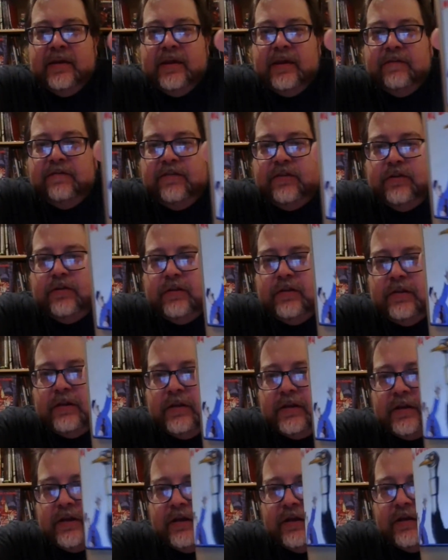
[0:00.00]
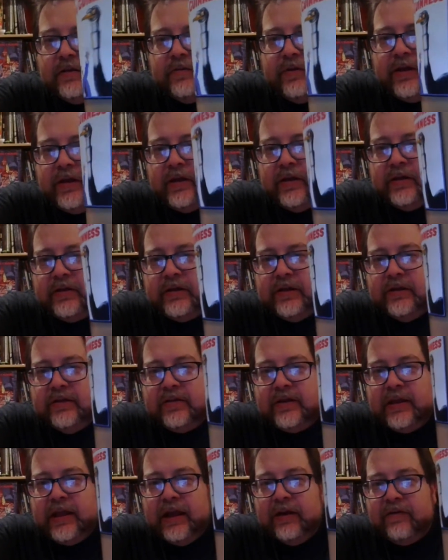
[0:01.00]
if you look, well, you
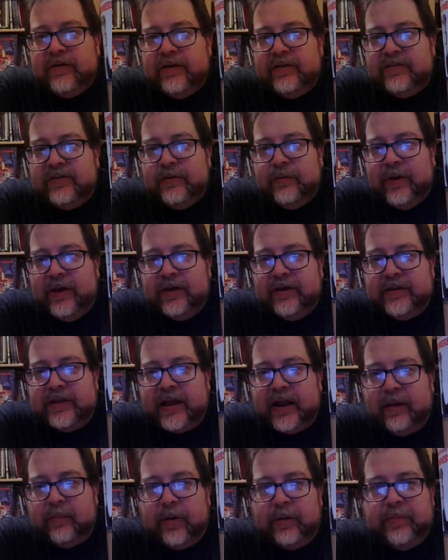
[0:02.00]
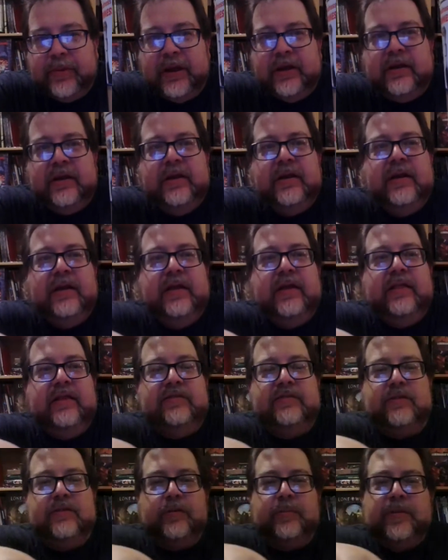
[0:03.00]
can't really see well on the camera, but
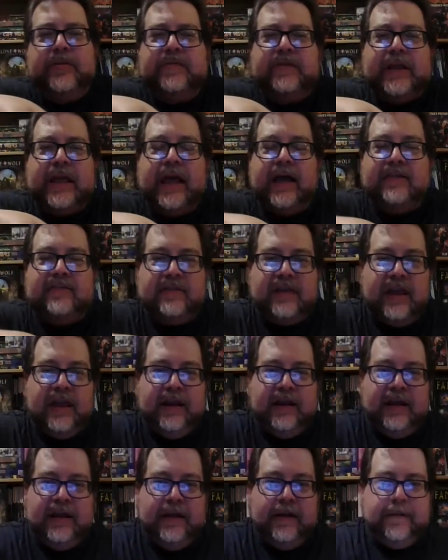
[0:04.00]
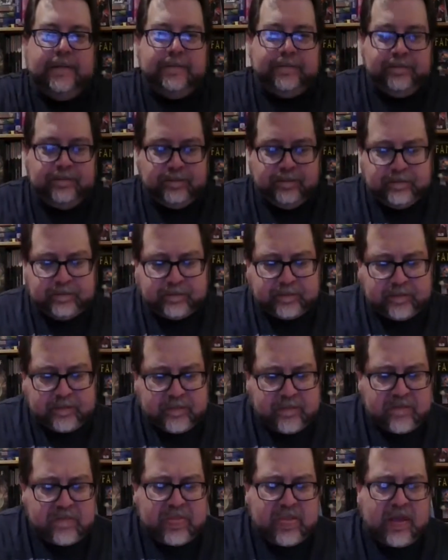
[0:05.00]
there's a little bit of a cascading
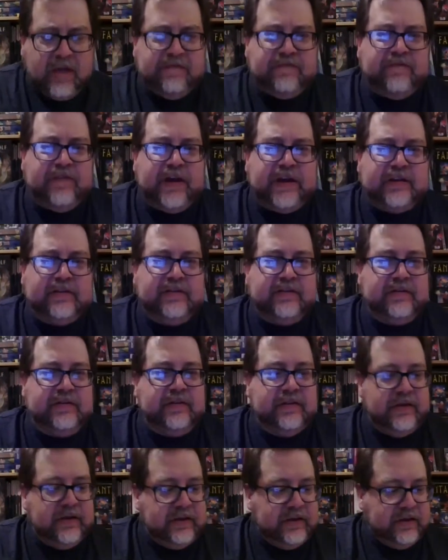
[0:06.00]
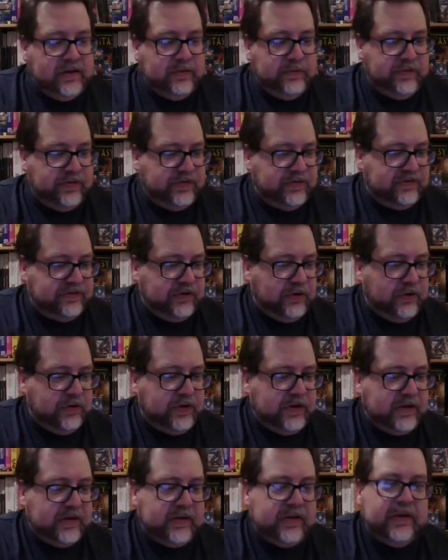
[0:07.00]
effect with the
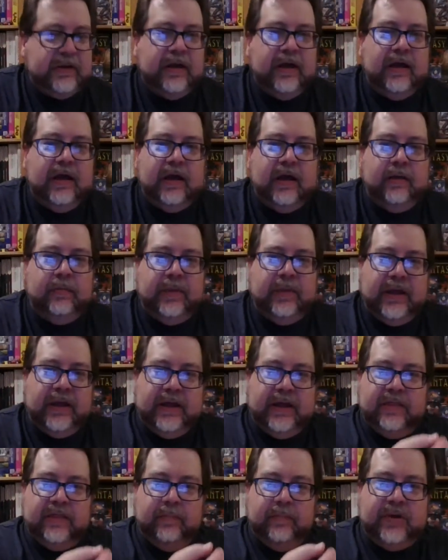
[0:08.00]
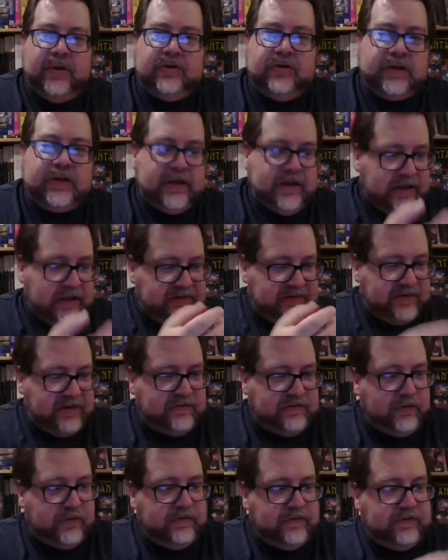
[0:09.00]
soda and the milk as they
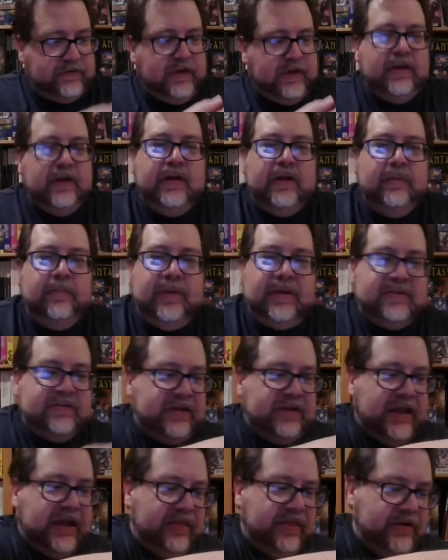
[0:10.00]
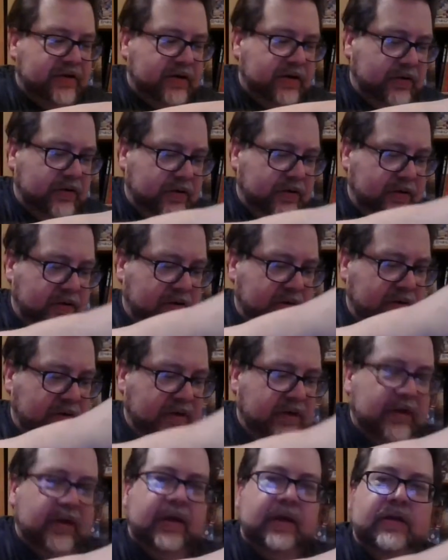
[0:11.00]
sort of mix together.
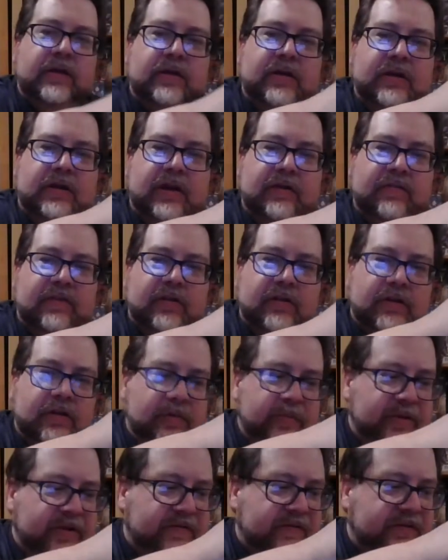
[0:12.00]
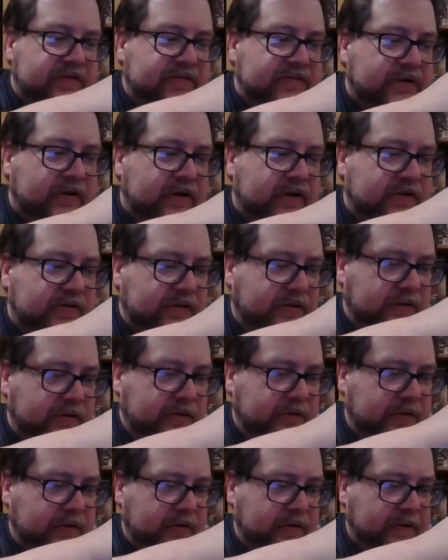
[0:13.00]
You can give it a little bit of a stir too.